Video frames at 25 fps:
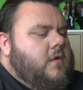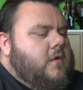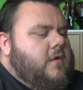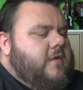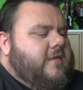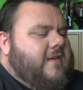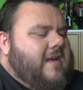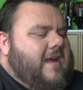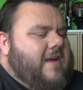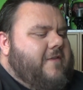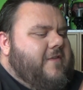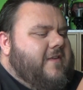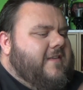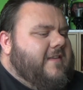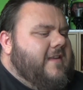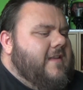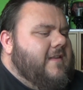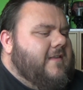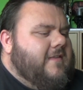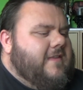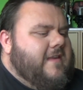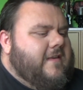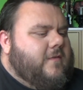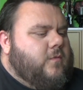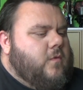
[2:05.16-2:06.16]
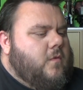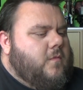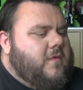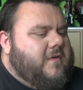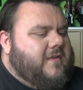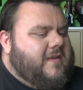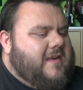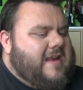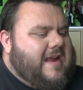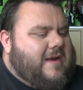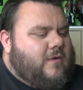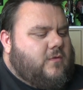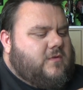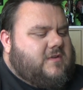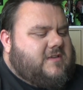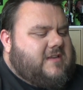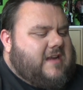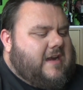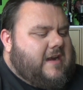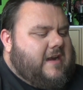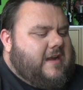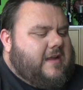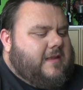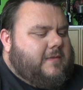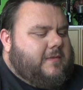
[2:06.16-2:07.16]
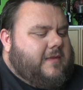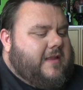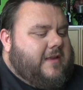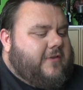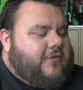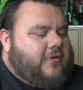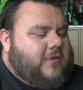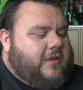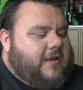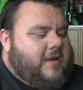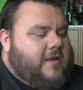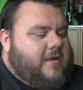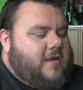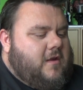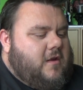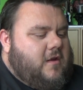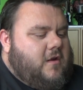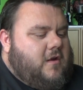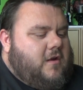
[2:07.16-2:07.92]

So ever since this one was announced, I literally